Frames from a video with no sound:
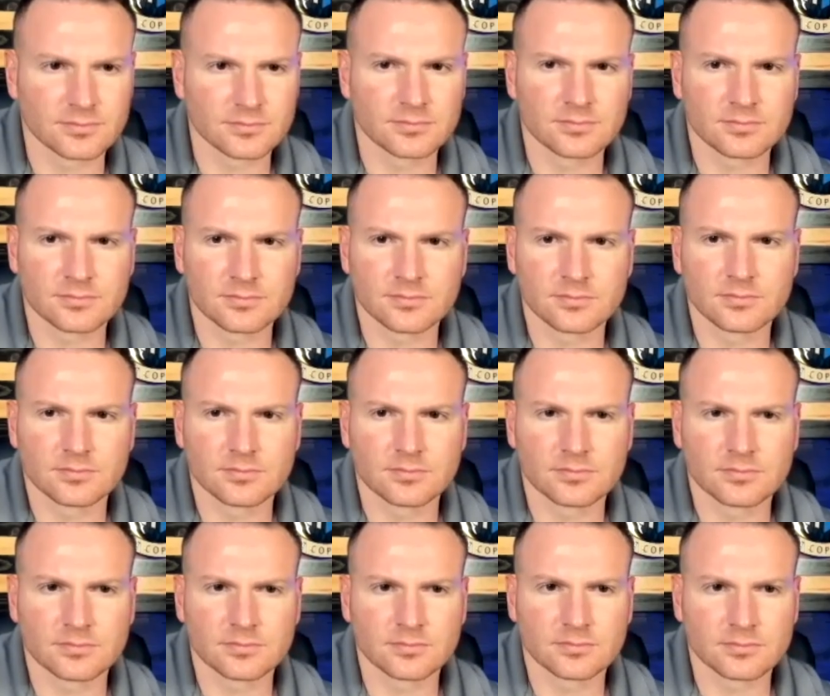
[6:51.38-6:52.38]

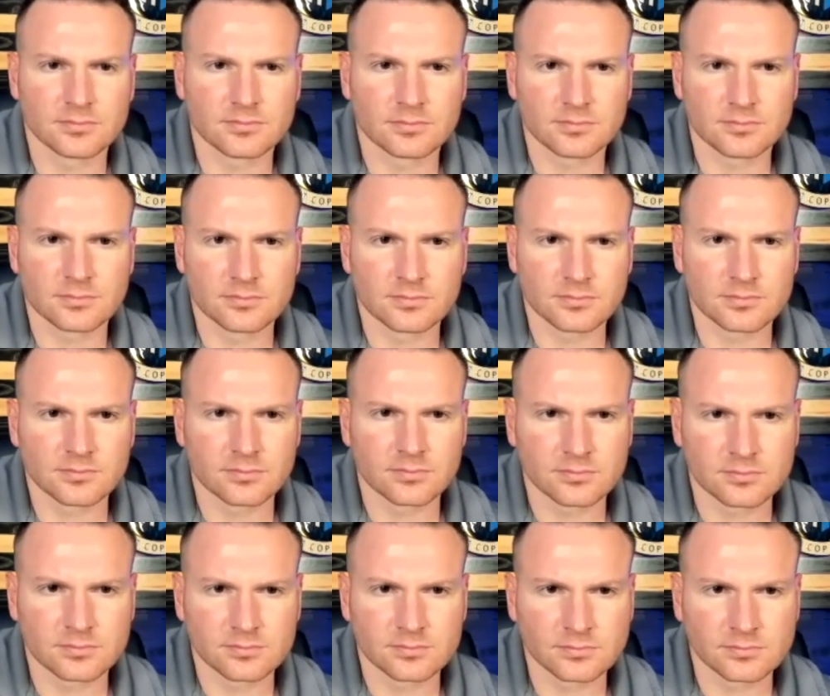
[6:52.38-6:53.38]

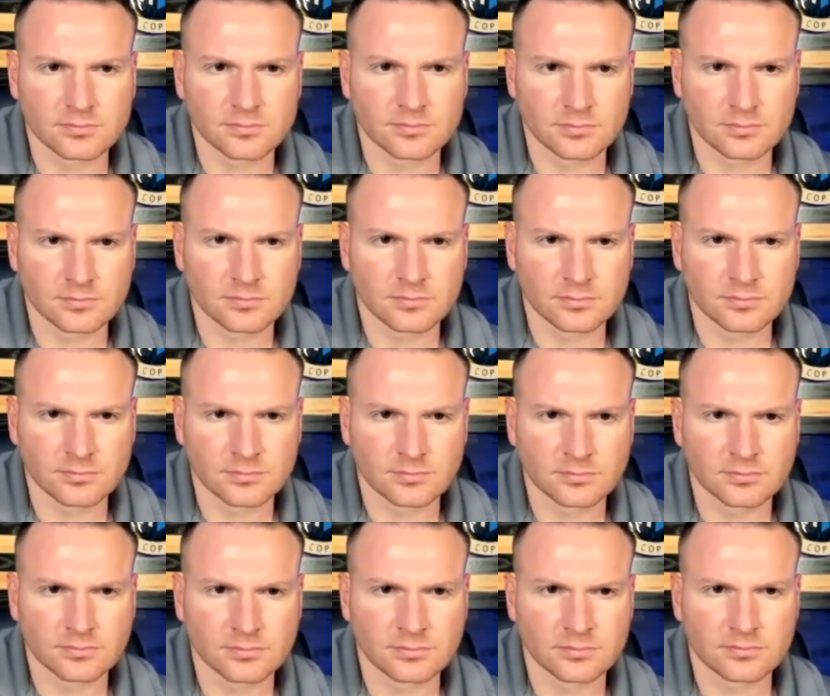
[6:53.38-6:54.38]

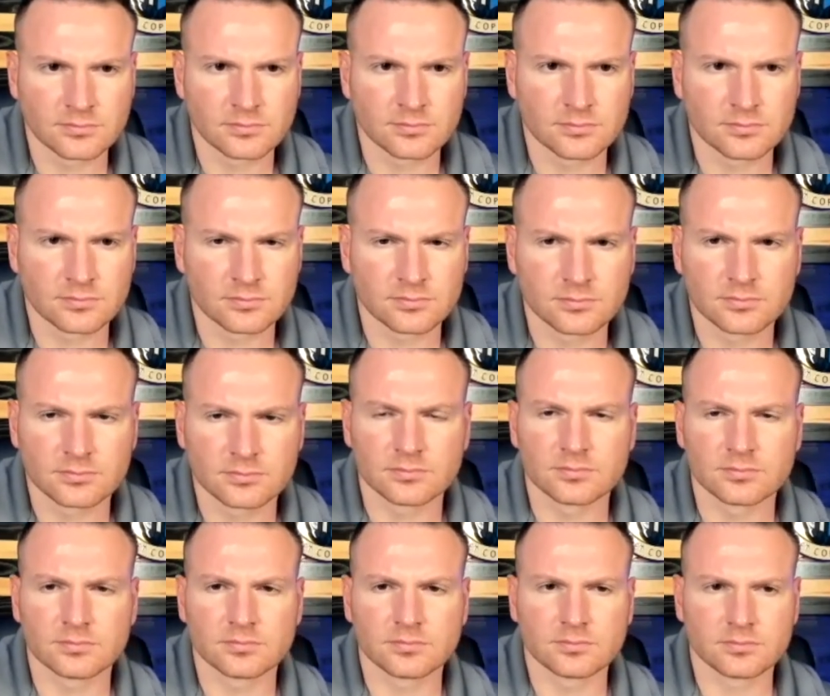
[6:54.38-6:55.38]

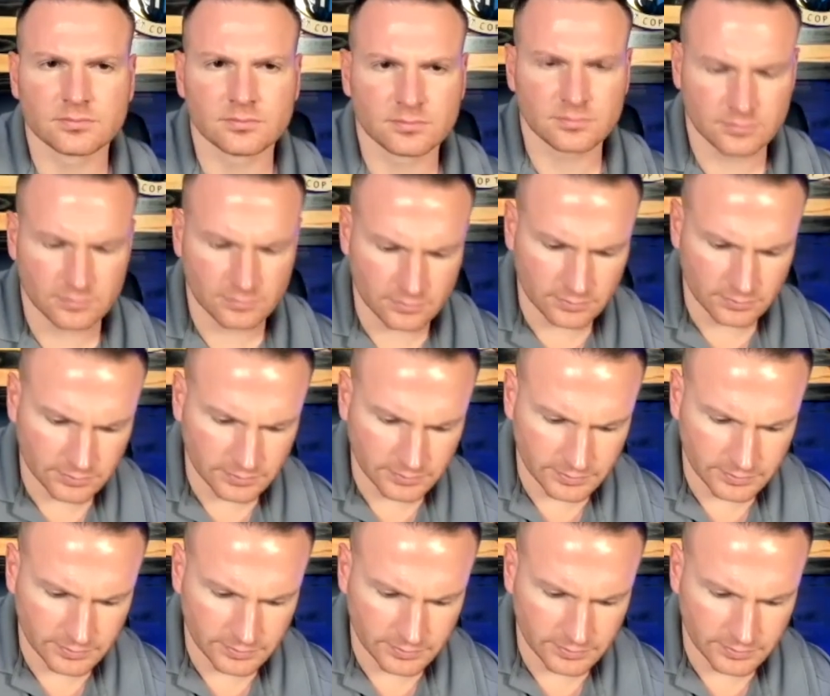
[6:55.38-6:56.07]
[no speech]